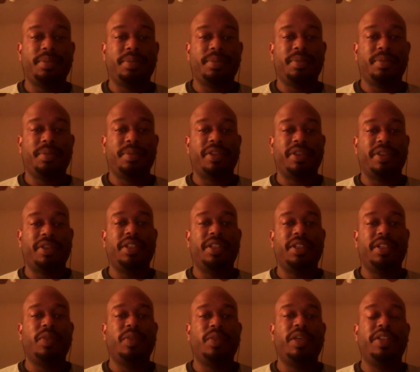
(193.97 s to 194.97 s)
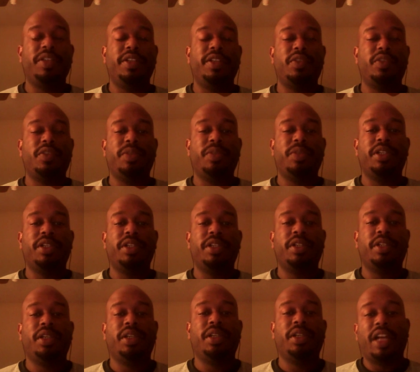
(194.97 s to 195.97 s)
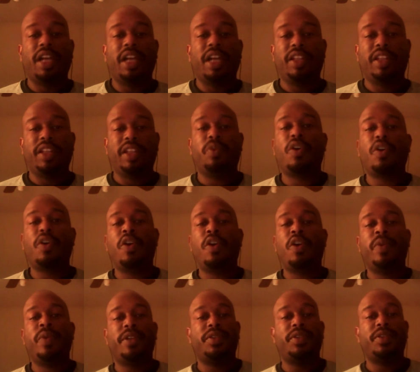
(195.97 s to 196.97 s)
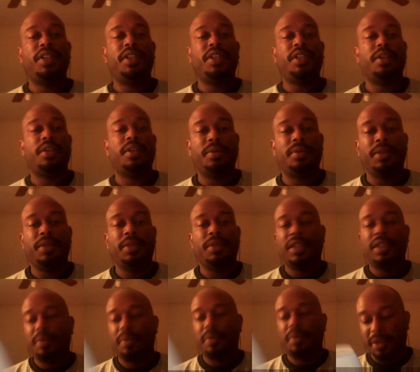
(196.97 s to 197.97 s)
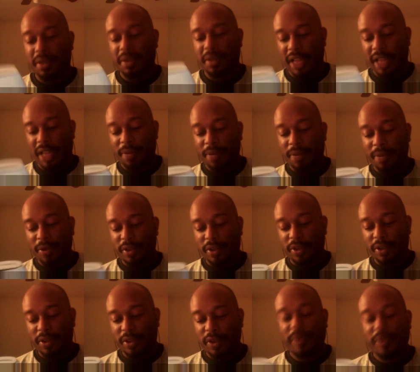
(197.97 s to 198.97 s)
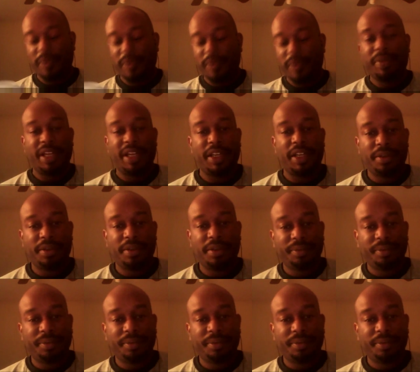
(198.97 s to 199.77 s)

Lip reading: But either way, this would be good. I think we're all winners here, but I'm going to go with Paige